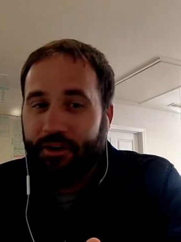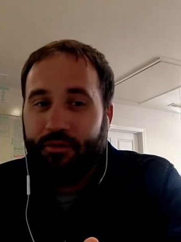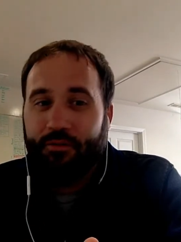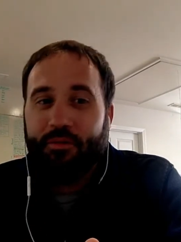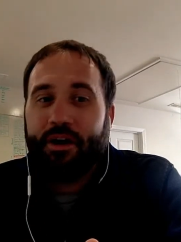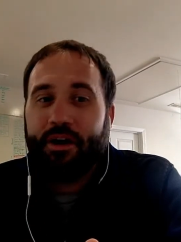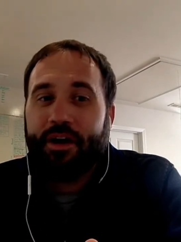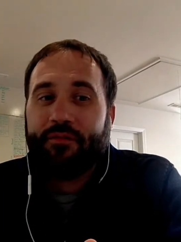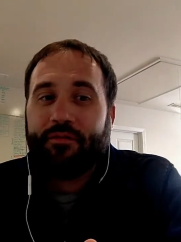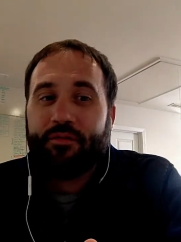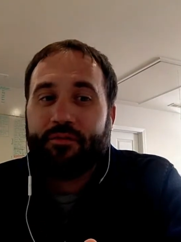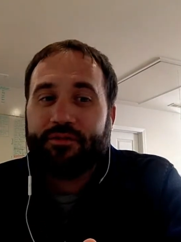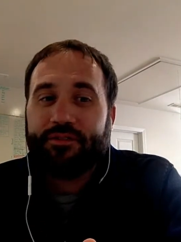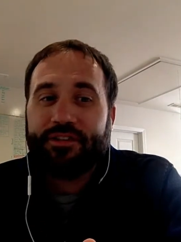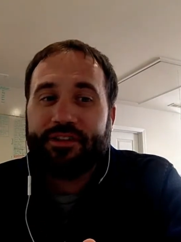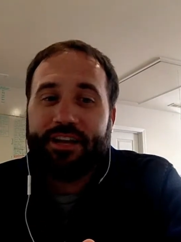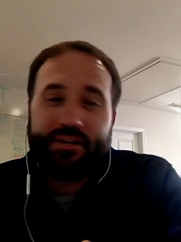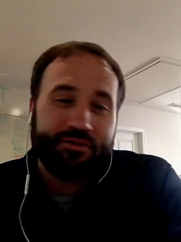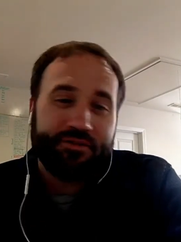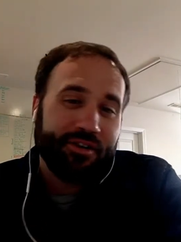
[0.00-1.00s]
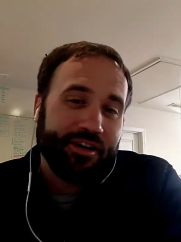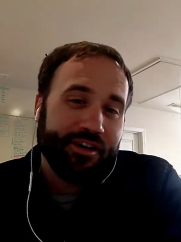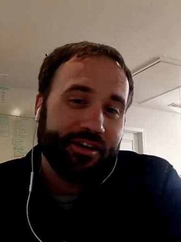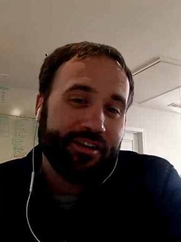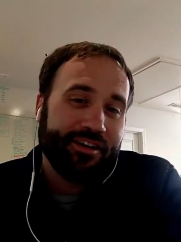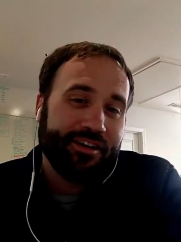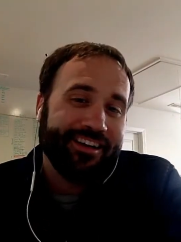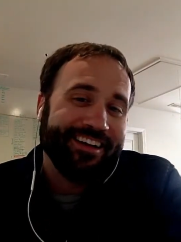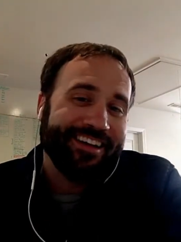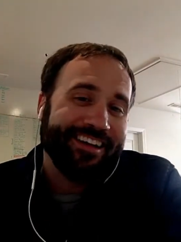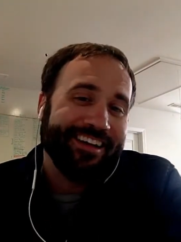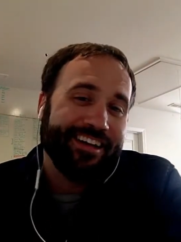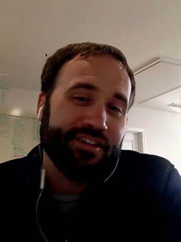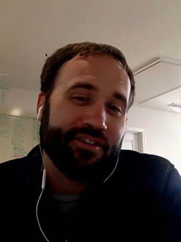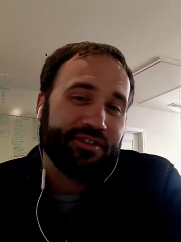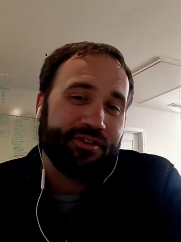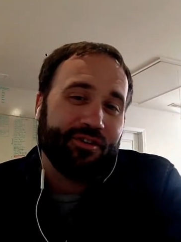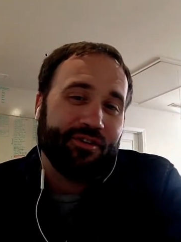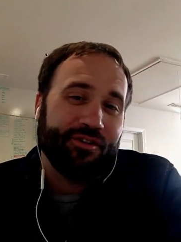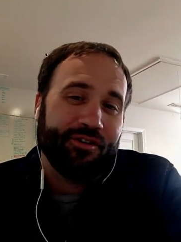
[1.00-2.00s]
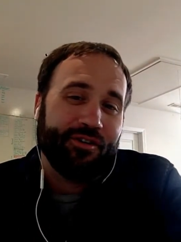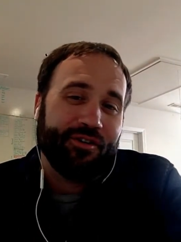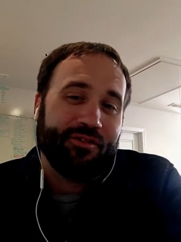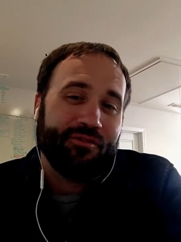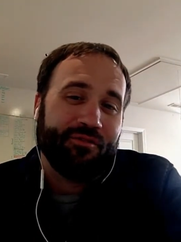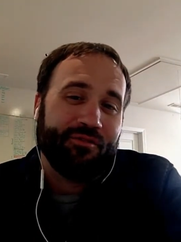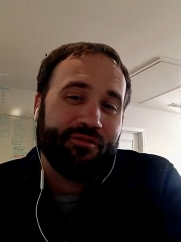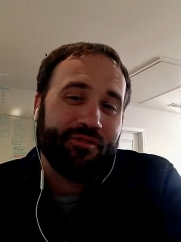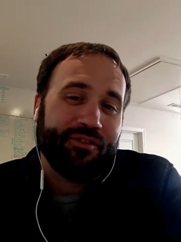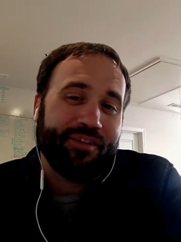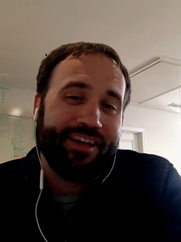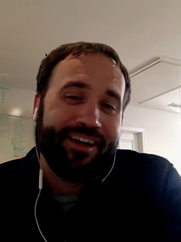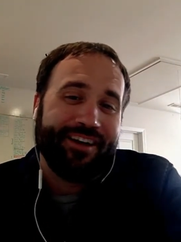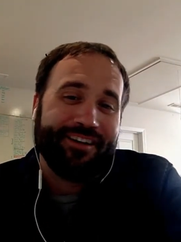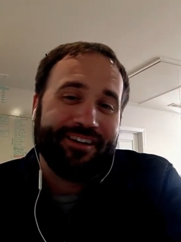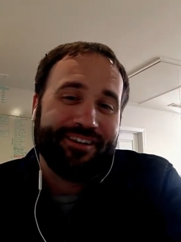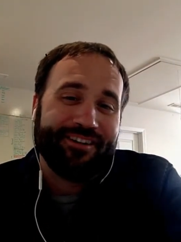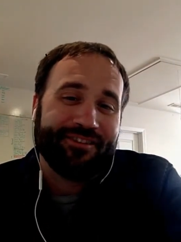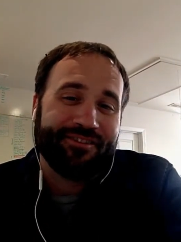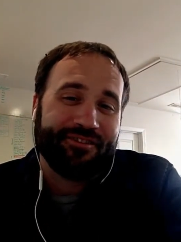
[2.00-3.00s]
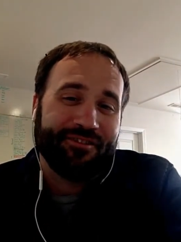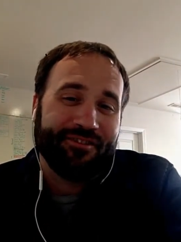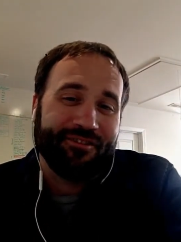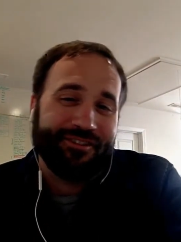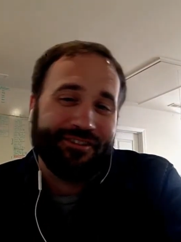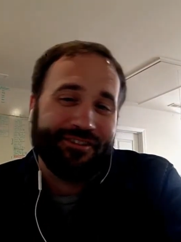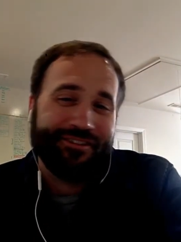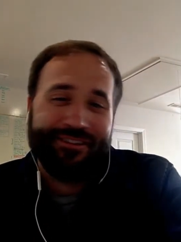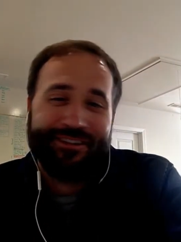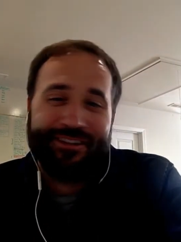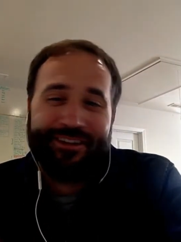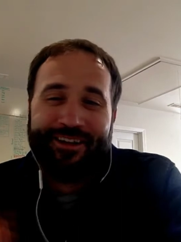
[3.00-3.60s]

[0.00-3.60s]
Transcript: Whatever was in that truck, it's gone, counted as gone.